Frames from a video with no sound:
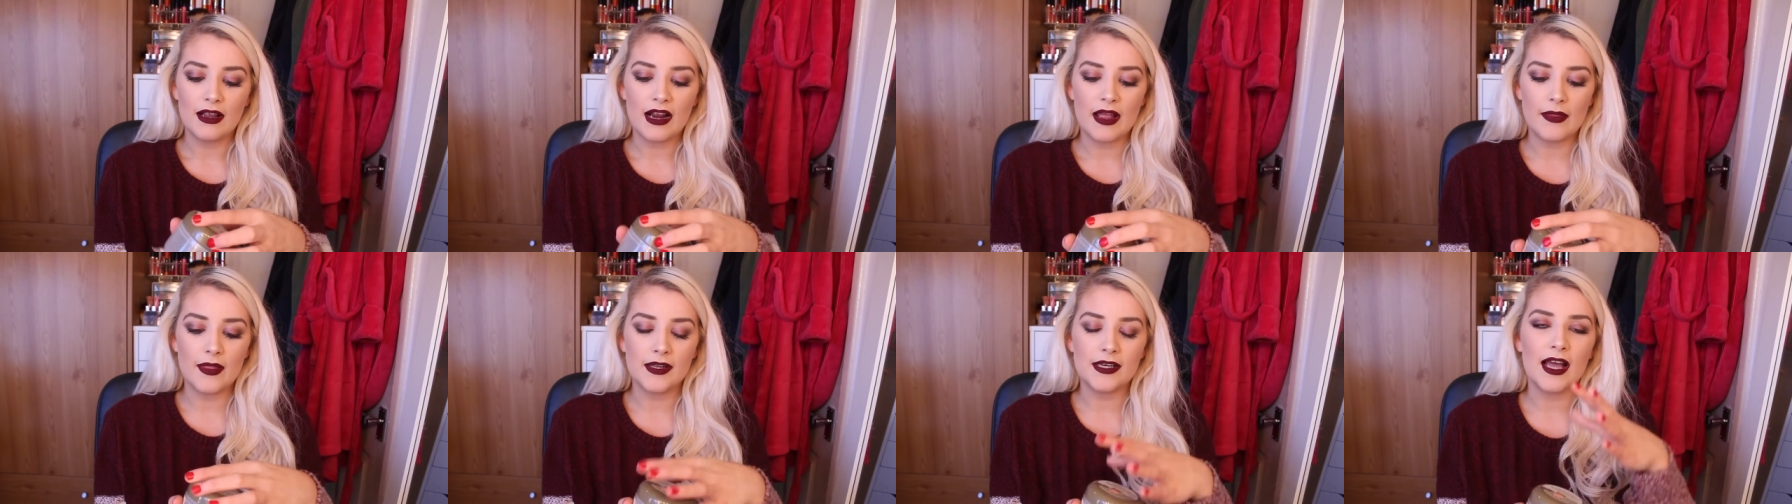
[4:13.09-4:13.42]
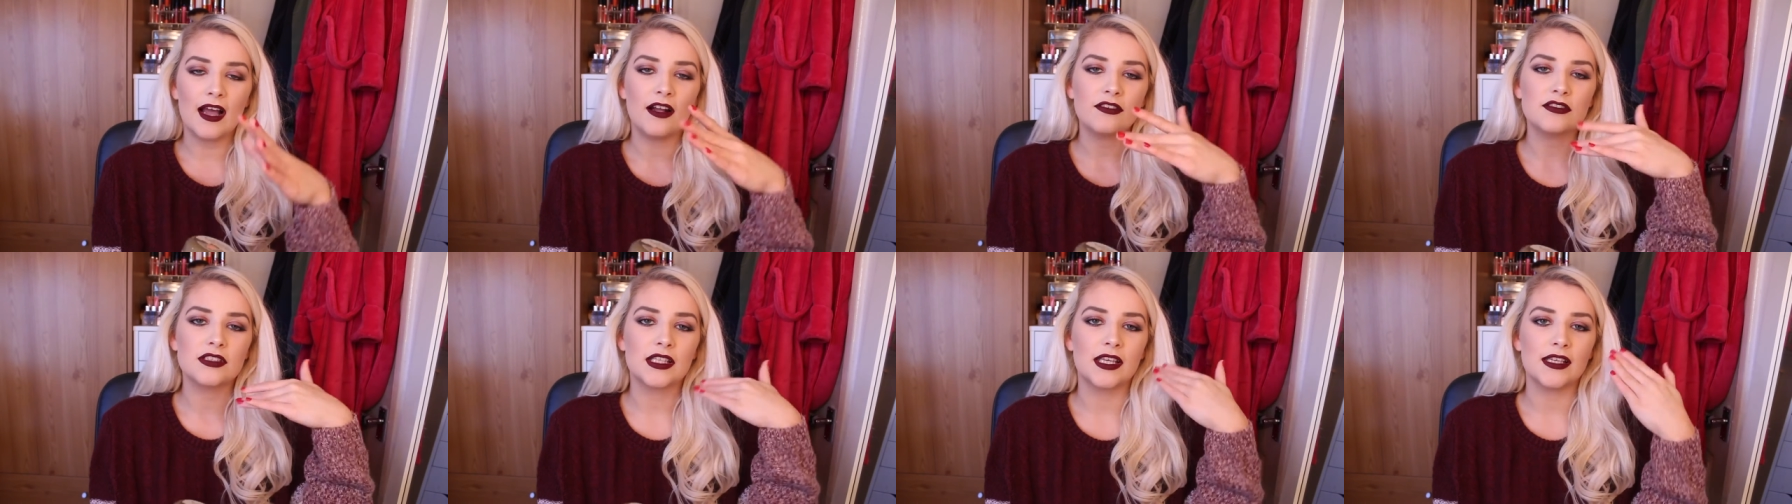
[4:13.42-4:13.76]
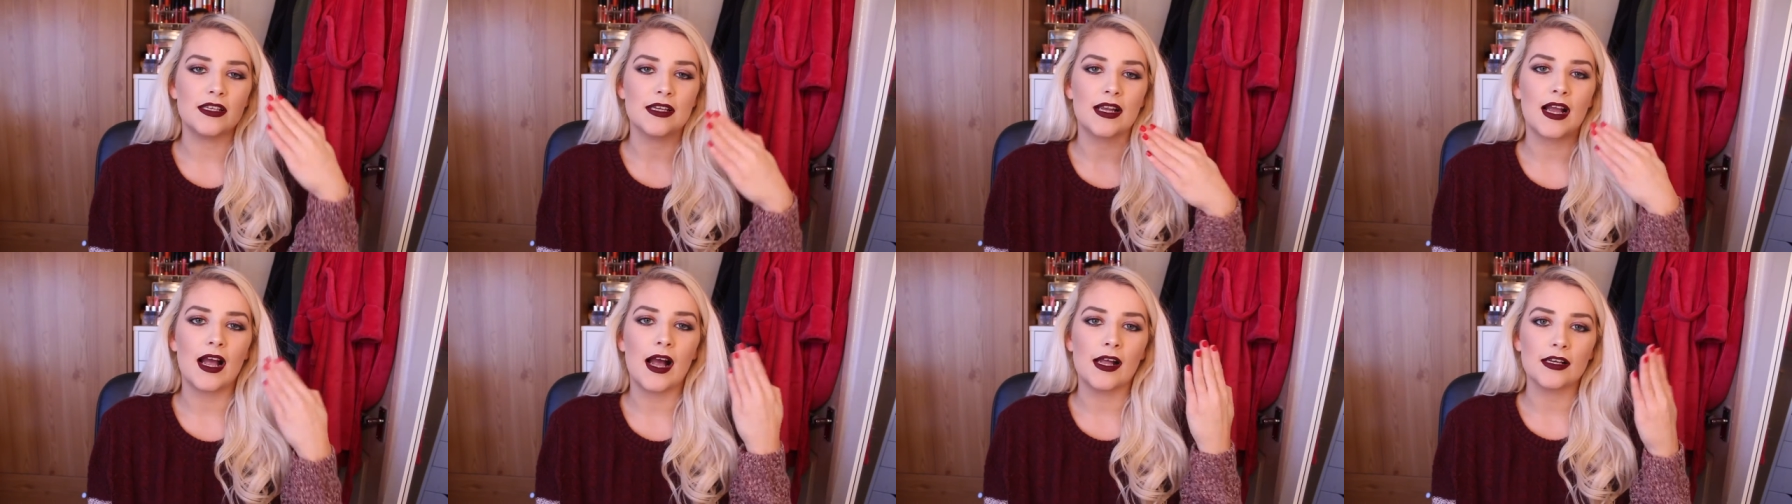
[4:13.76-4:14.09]
And then after
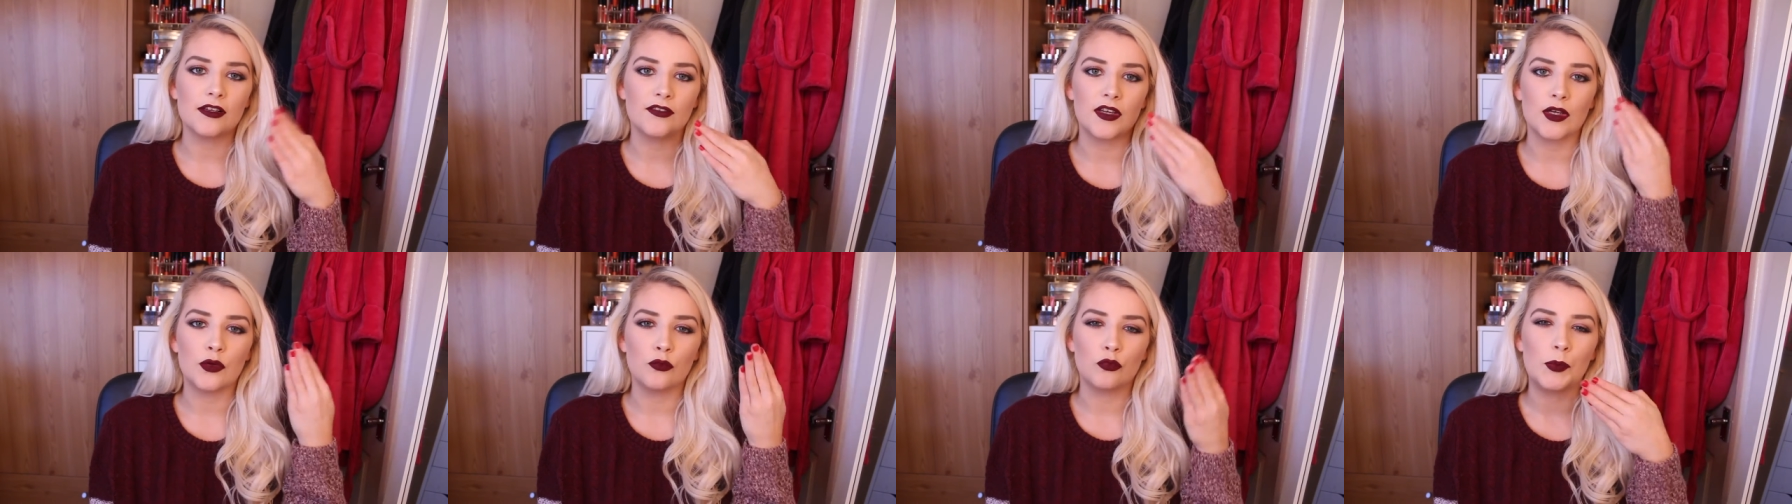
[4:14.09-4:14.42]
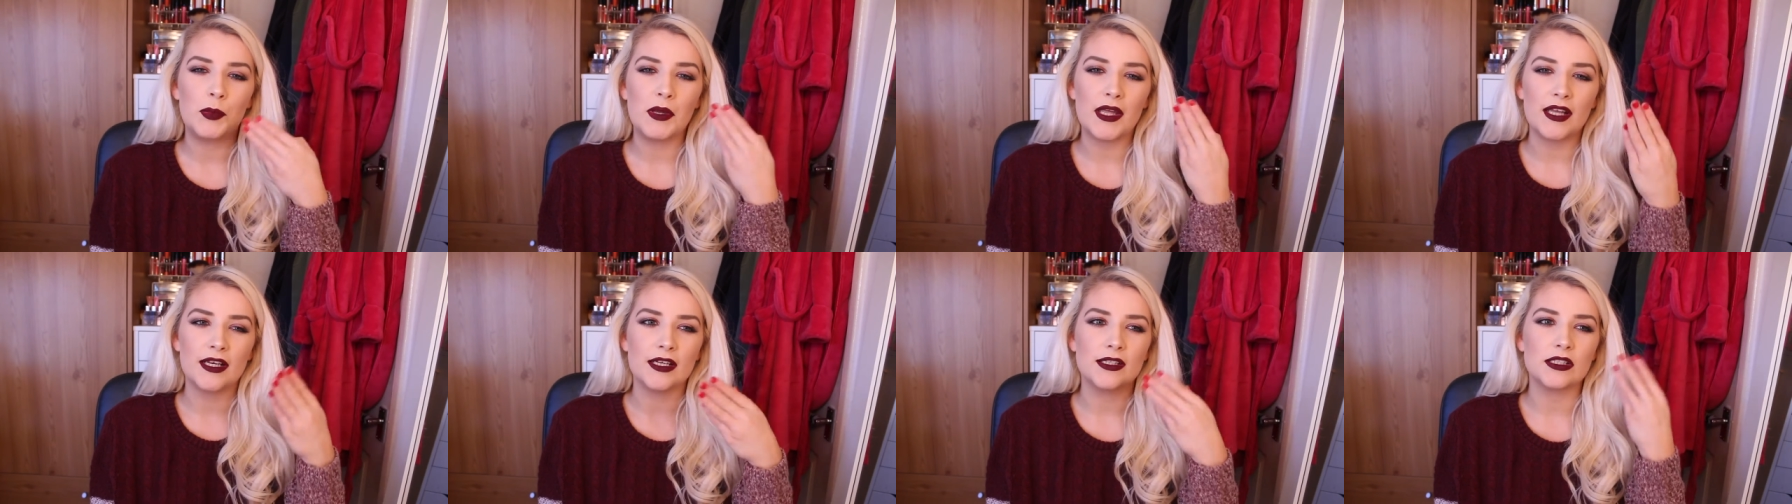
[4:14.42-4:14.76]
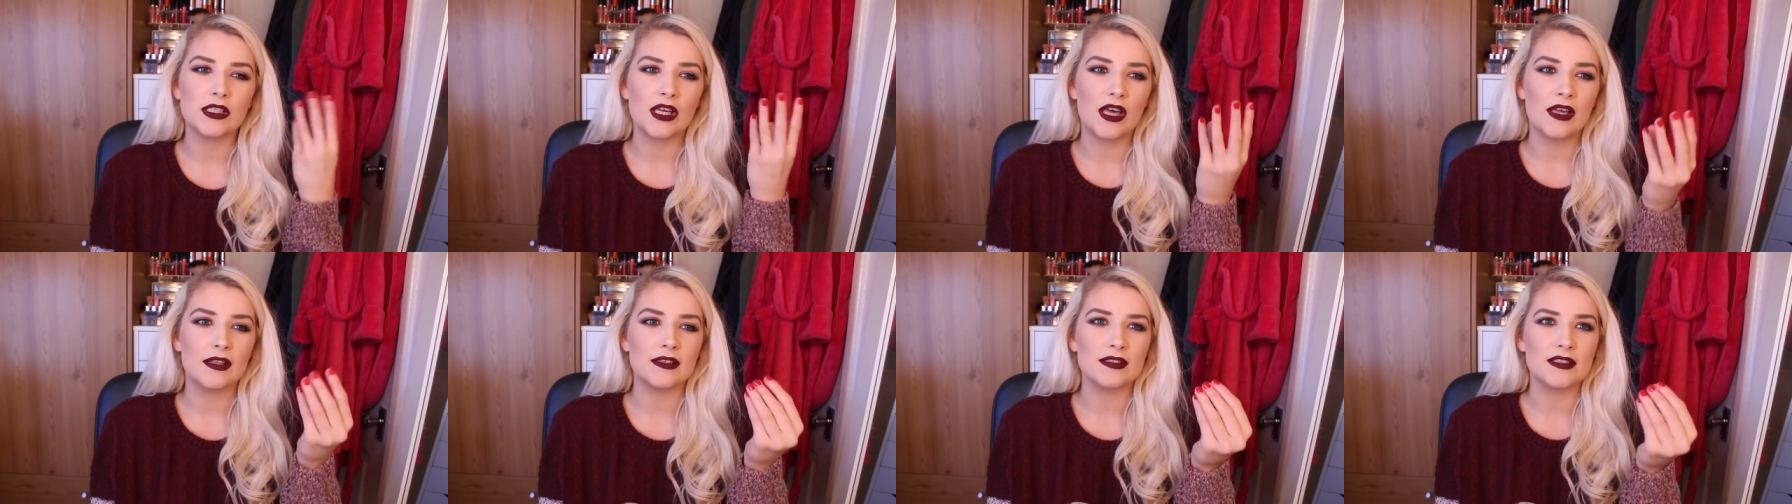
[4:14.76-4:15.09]
that you kind of like rub it and it
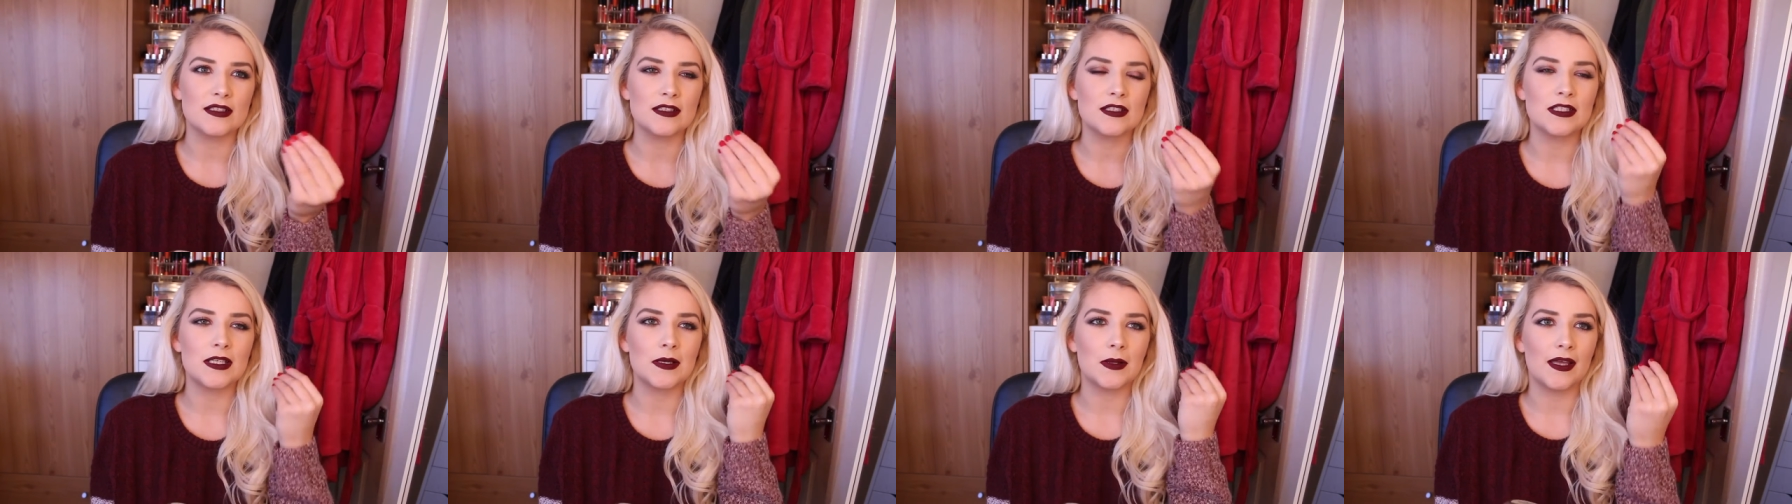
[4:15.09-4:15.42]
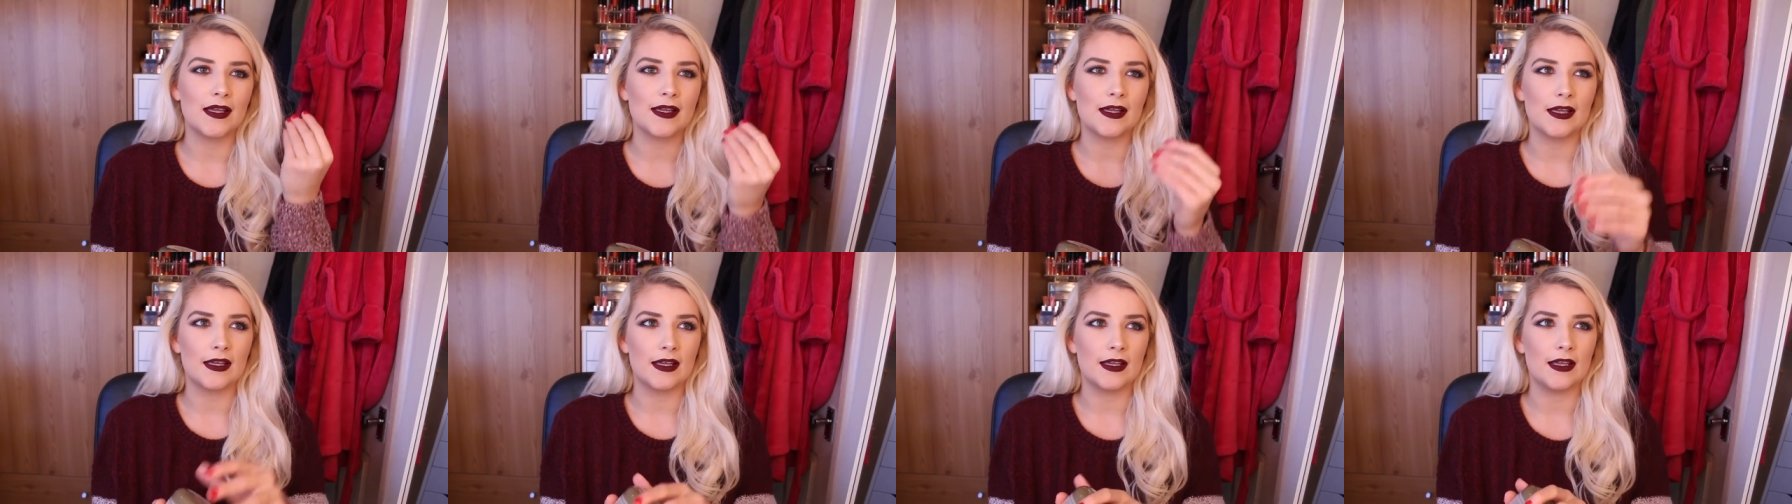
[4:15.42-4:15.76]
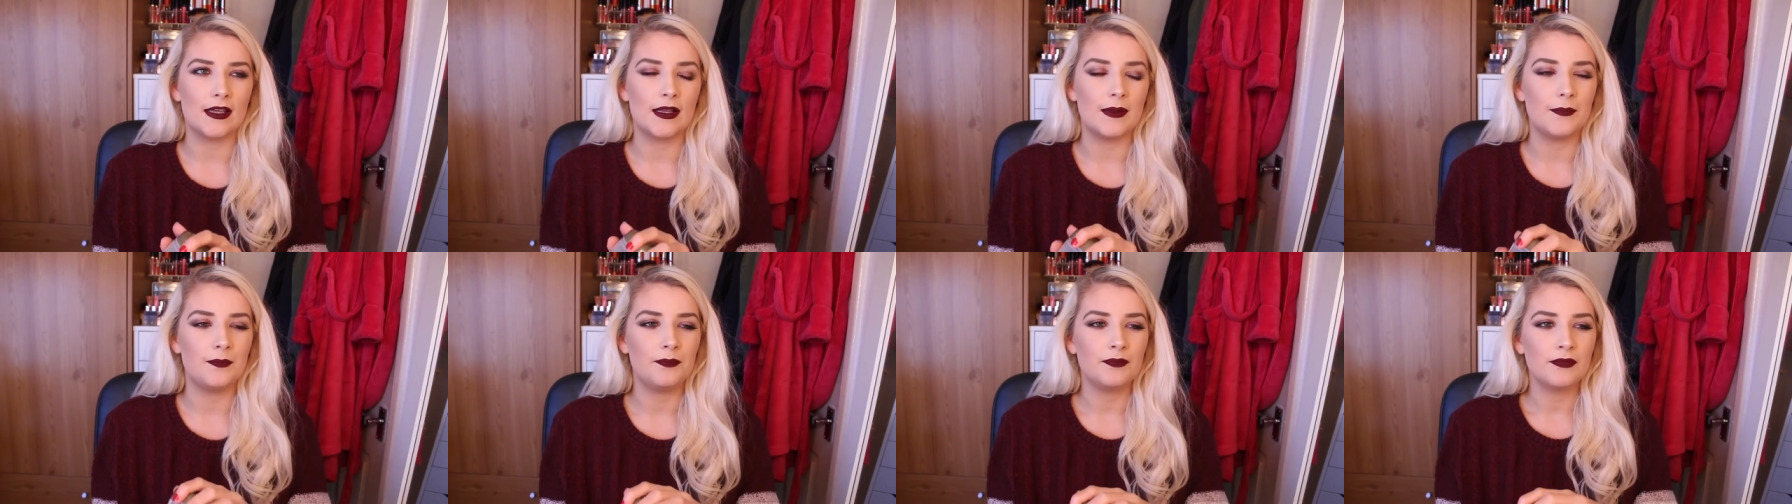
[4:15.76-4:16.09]
turns into like
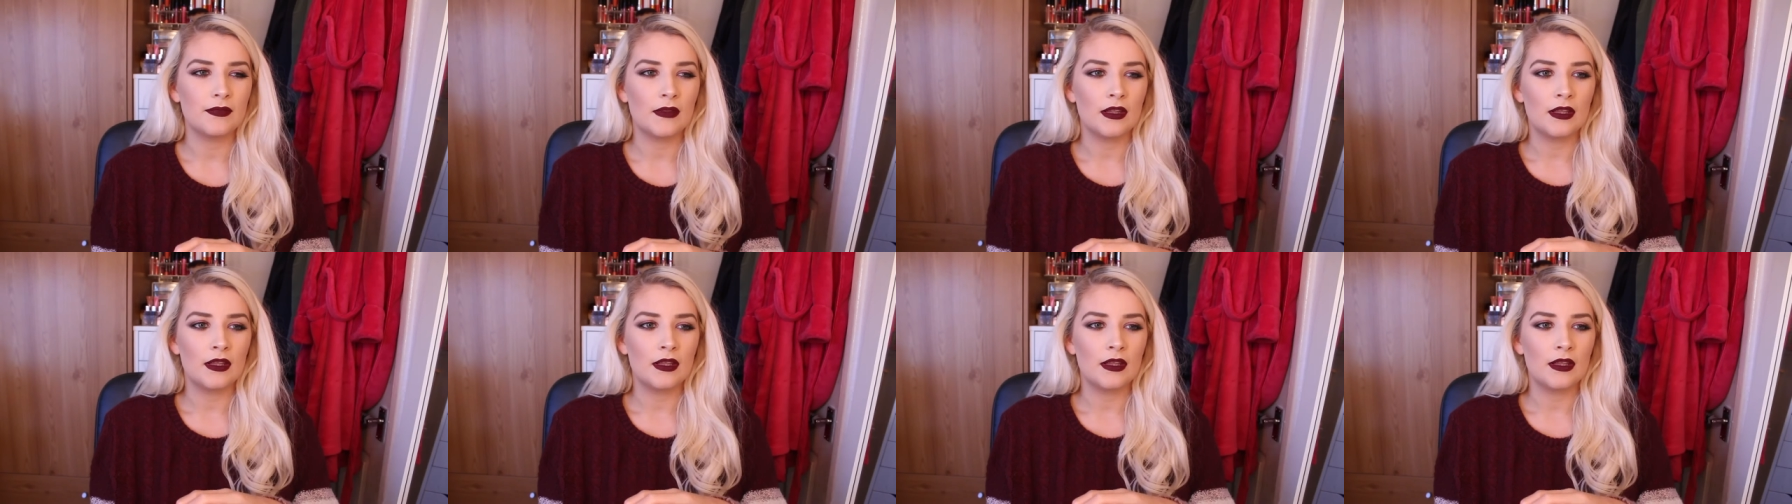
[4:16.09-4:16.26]
a